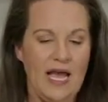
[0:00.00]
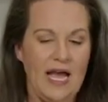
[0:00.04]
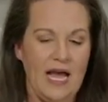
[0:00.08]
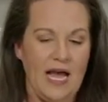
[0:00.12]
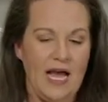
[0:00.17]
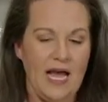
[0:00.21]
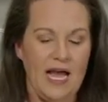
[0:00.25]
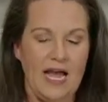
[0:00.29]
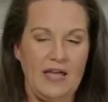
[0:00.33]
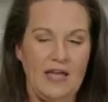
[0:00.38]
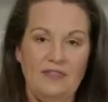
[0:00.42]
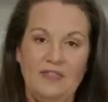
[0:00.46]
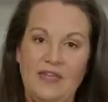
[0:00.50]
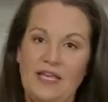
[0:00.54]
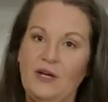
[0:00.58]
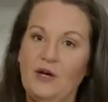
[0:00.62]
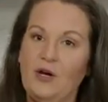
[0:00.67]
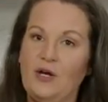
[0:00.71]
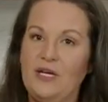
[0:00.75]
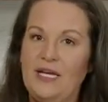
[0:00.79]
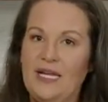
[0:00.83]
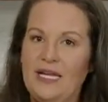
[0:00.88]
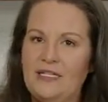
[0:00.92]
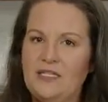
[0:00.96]
I think
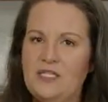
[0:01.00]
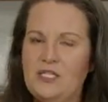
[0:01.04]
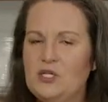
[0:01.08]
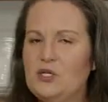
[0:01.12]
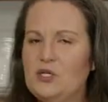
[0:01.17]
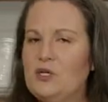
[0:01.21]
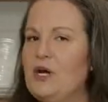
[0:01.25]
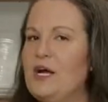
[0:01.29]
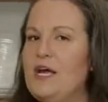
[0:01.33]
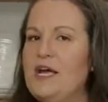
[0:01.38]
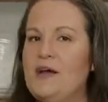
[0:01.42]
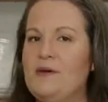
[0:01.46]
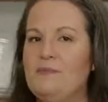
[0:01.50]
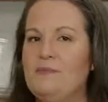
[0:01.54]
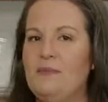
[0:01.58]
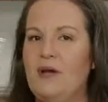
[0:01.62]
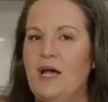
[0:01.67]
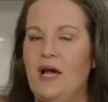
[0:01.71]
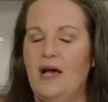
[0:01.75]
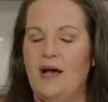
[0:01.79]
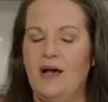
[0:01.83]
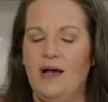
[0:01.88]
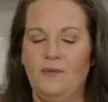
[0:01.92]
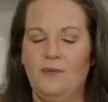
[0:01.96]
on
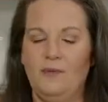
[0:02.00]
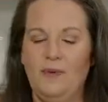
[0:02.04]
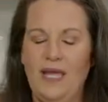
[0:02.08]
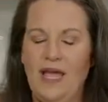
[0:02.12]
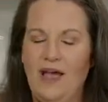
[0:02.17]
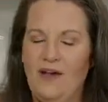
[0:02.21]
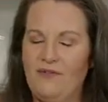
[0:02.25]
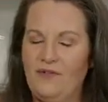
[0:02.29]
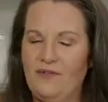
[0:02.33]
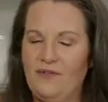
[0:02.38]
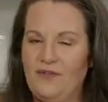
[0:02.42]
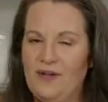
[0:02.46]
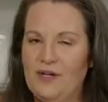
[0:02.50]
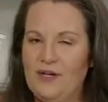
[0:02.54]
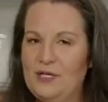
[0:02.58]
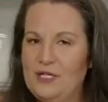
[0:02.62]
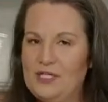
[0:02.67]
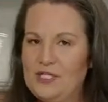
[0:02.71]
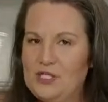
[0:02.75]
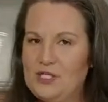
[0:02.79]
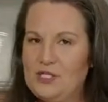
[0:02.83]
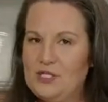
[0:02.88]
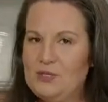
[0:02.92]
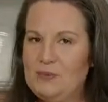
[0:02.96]
Instagram, we have a very
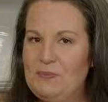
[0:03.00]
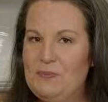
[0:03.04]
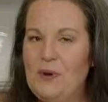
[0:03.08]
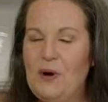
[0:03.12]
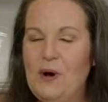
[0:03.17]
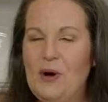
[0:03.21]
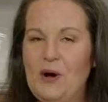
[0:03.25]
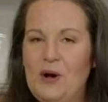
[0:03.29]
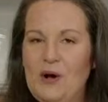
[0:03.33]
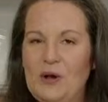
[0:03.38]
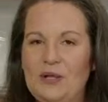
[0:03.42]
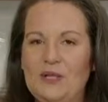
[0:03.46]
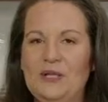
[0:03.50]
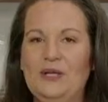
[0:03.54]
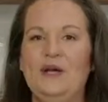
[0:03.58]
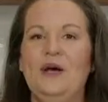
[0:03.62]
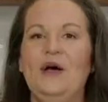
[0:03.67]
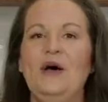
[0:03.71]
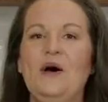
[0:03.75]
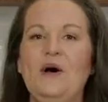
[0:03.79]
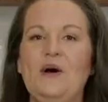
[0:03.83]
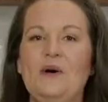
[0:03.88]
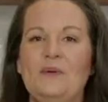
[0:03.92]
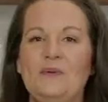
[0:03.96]
small
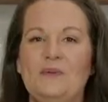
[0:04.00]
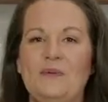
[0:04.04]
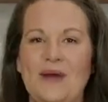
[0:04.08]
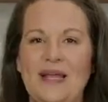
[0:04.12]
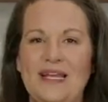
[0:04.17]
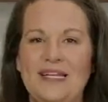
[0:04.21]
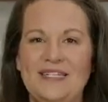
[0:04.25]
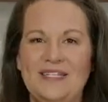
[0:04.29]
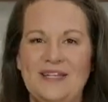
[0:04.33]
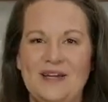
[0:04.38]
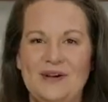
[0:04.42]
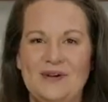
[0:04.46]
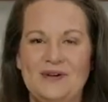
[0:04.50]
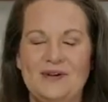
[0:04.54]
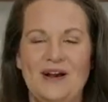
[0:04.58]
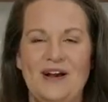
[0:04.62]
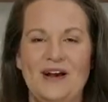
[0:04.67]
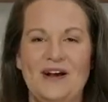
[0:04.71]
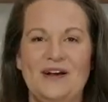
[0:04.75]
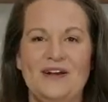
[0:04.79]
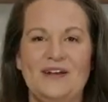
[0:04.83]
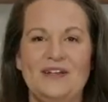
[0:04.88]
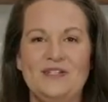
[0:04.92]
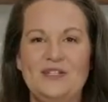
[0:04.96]
window
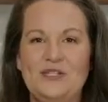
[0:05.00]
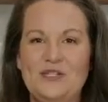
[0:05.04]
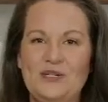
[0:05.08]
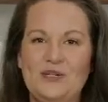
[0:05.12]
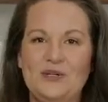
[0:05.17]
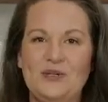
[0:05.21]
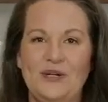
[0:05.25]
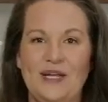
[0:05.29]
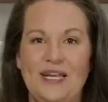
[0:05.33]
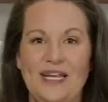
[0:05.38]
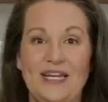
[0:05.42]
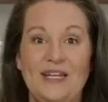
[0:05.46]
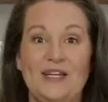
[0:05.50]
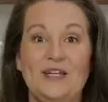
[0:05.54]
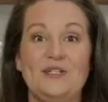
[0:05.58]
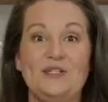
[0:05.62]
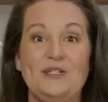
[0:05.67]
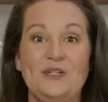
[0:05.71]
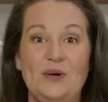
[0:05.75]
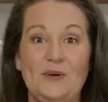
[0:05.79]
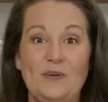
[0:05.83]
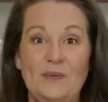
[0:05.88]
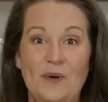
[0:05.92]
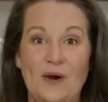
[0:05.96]
screen
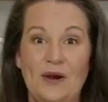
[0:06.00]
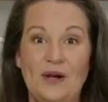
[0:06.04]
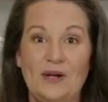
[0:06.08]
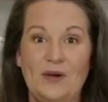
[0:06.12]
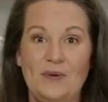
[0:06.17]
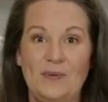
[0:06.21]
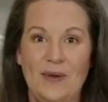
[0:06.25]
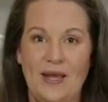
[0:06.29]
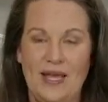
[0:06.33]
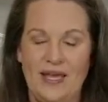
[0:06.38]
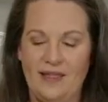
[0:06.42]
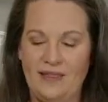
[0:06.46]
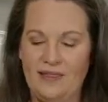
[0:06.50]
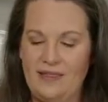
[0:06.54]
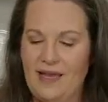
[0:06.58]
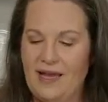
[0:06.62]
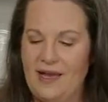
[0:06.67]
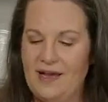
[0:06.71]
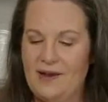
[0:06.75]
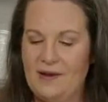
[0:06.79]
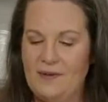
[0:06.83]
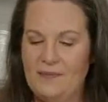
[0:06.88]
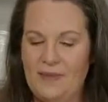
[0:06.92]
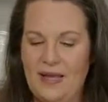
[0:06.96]
to work with.
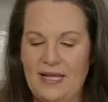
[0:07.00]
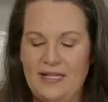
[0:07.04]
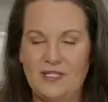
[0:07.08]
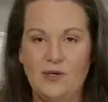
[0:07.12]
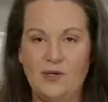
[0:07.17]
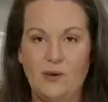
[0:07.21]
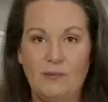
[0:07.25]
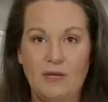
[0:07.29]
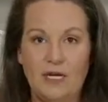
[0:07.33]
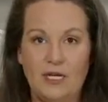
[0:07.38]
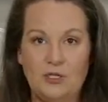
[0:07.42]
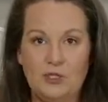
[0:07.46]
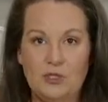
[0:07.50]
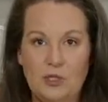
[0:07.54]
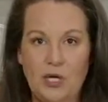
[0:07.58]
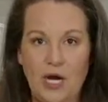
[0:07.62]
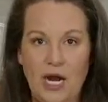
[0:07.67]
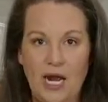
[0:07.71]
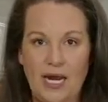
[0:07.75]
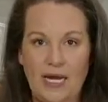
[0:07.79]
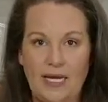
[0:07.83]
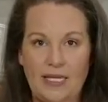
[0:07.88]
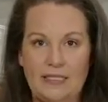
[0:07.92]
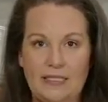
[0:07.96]
And so I'm gonna
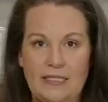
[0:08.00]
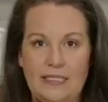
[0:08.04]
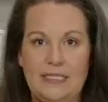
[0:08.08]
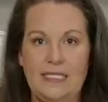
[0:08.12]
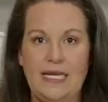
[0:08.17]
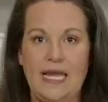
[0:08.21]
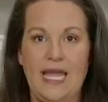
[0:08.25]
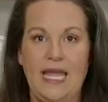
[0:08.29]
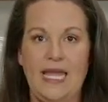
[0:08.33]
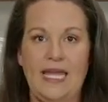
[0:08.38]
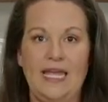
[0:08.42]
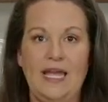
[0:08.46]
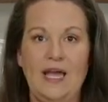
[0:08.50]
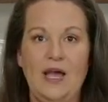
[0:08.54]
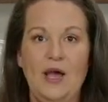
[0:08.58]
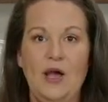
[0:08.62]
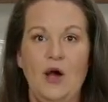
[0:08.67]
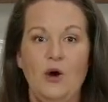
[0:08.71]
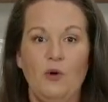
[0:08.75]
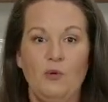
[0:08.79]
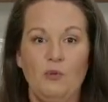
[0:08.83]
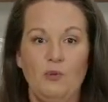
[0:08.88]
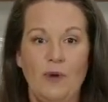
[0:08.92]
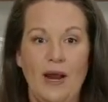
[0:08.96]
try and stay
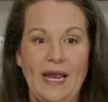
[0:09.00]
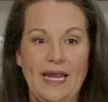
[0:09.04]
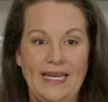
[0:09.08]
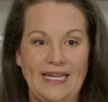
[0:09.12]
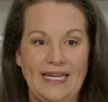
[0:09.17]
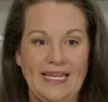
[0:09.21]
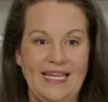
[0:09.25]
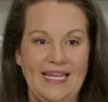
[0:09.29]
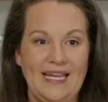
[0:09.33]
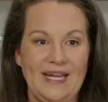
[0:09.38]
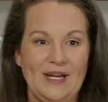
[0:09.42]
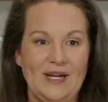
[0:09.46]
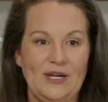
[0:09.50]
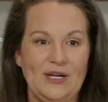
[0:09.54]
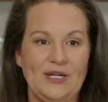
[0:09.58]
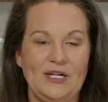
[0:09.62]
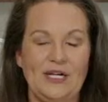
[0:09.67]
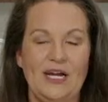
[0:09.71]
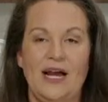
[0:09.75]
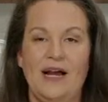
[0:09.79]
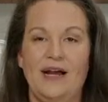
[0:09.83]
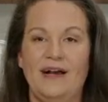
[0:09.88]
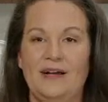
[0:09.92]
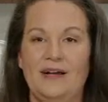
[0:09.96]
right here